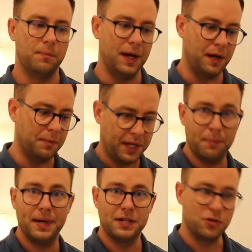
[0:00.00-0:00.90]

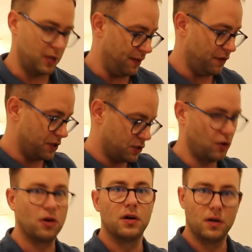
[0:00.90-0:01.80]
Compared to if you just
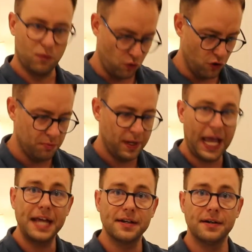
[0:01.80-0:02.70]
got a room
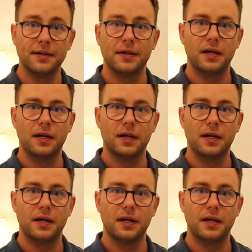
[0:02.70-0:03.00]
heater